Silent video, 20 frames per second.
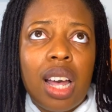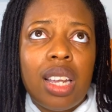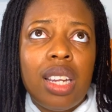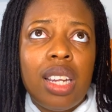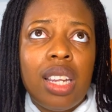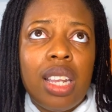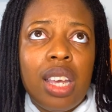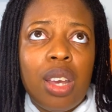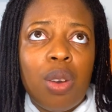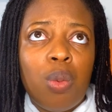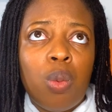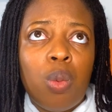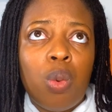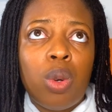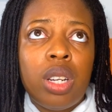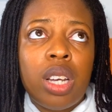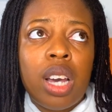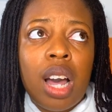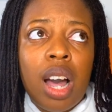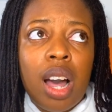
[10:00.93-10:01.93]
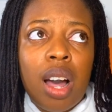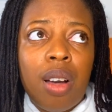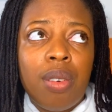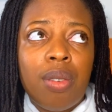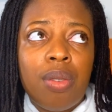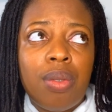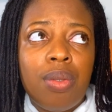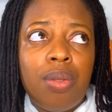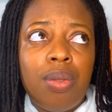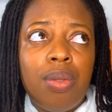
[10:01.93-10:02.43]
they would
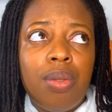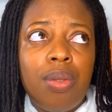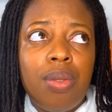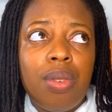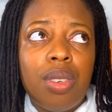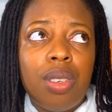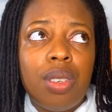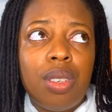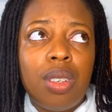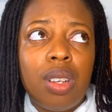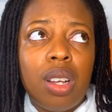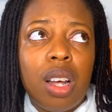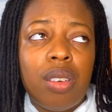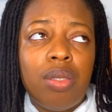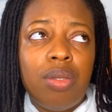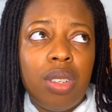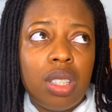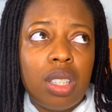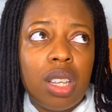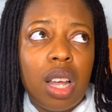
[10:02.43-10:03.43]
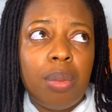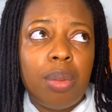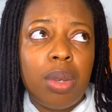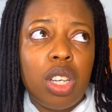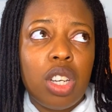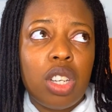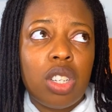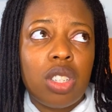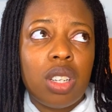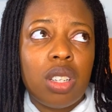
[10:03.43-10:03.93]
have a visa
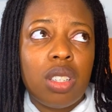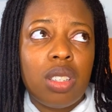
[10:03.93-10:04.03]
application